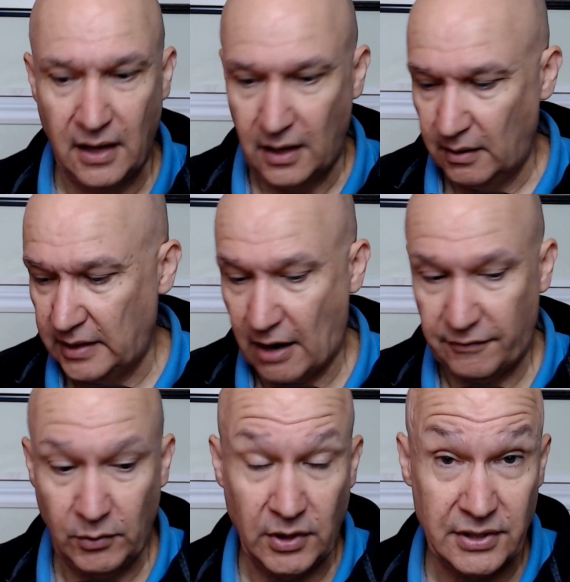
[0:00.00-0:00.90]
Now, if
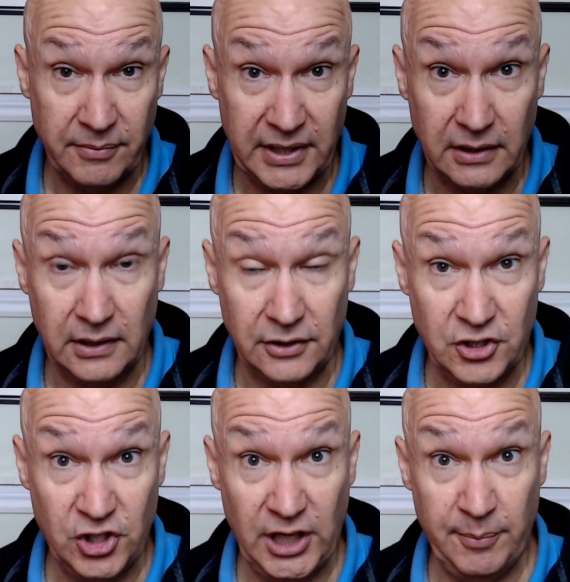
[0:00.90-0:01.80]
you want something a little
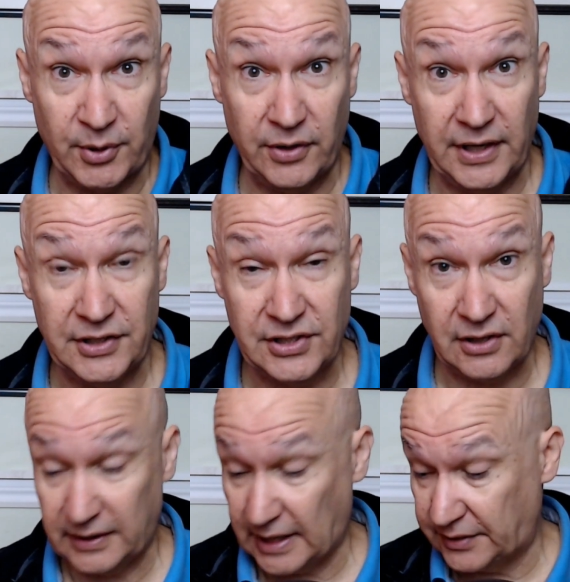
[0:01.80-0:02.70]
cheaper that's
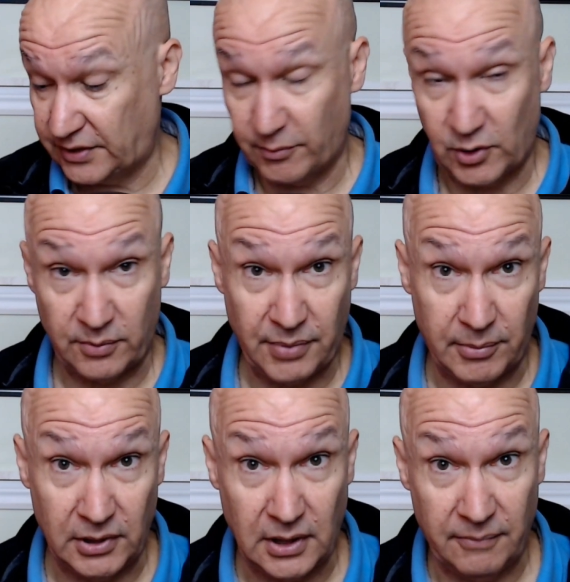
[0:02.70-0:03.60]
got that similar
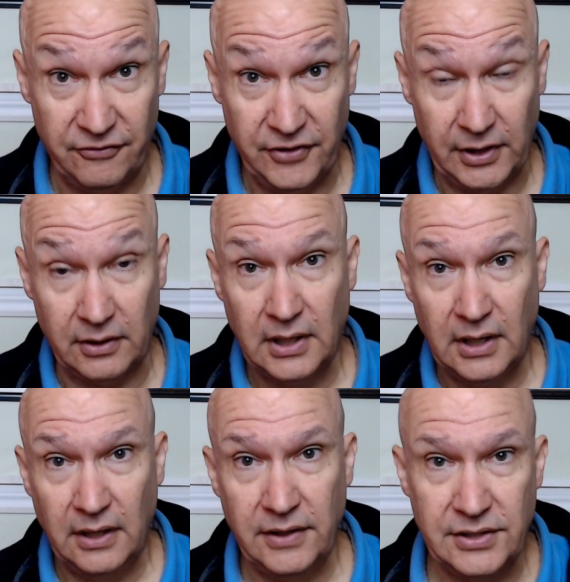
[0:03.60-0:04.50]
bubblegum feel,
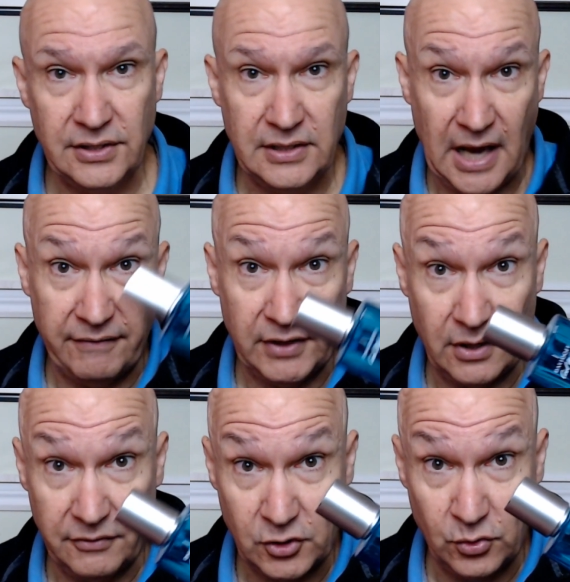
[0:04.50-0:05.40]
this is
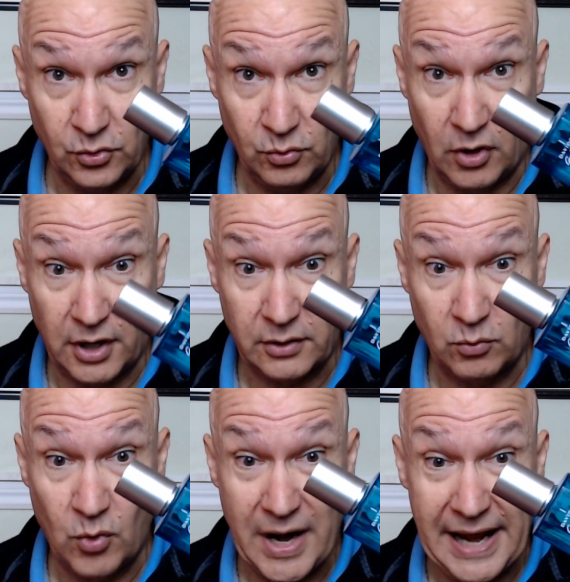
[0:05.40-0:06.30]
Davidoff's Cool Water
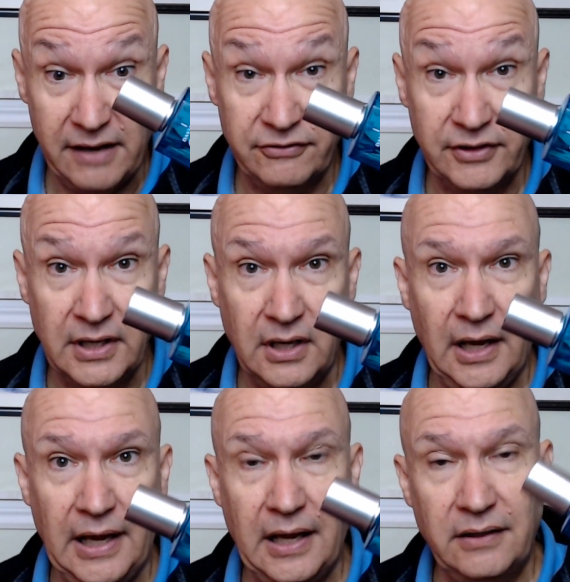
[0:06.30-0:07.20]
Wave,
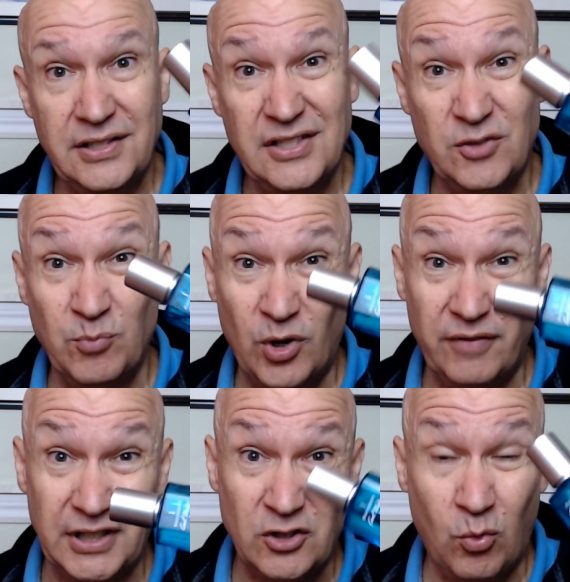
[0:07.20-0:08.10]
and this is more of a
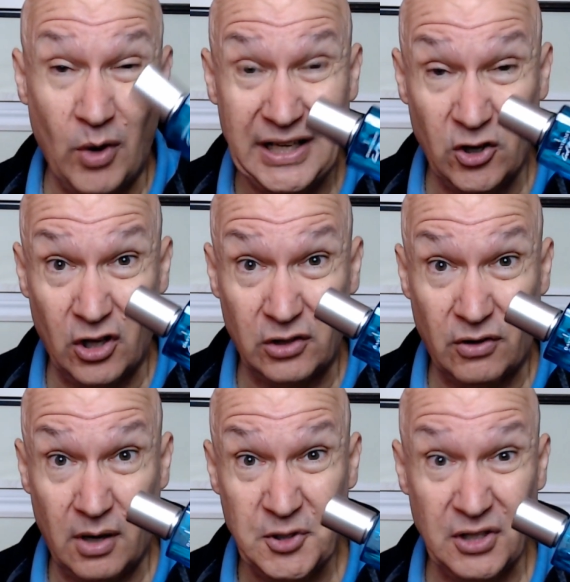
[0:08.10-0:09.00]
$20
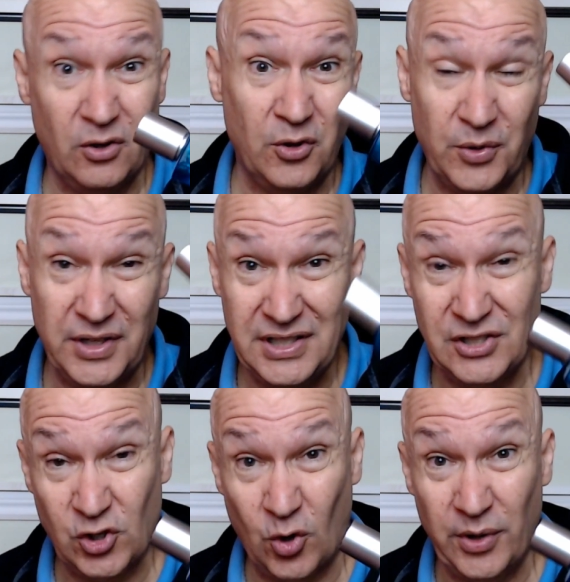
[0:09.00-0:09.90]
option, although this is
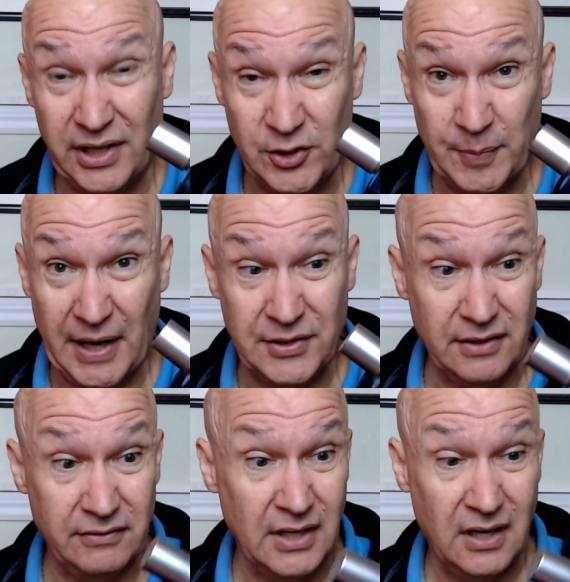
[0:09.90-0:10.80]
so
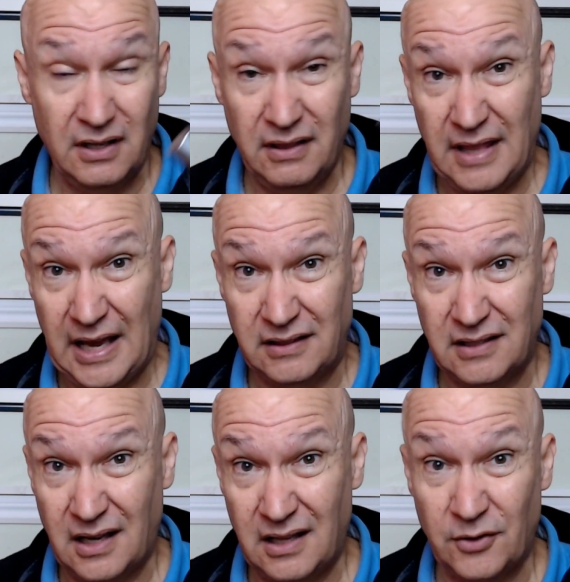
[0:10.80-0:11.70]
inexpensive that
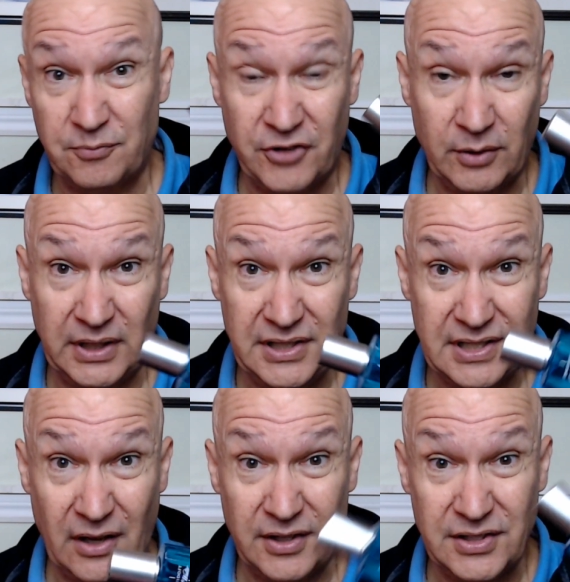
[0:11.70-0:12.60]
they'll frequently
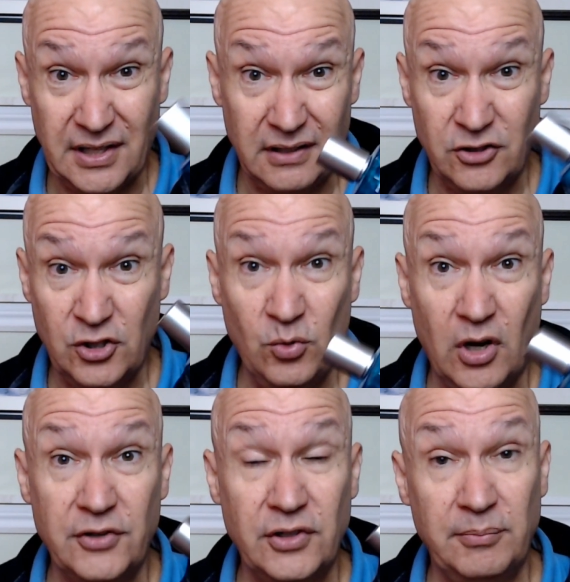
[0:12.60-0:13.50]
sell this in
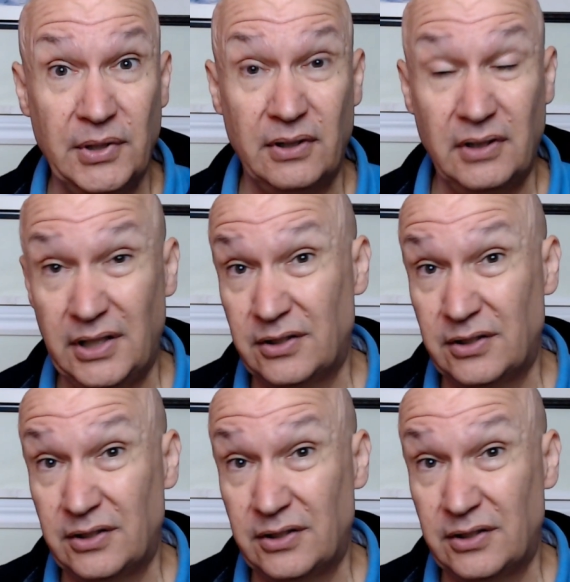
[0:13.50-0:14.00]
200 milliliter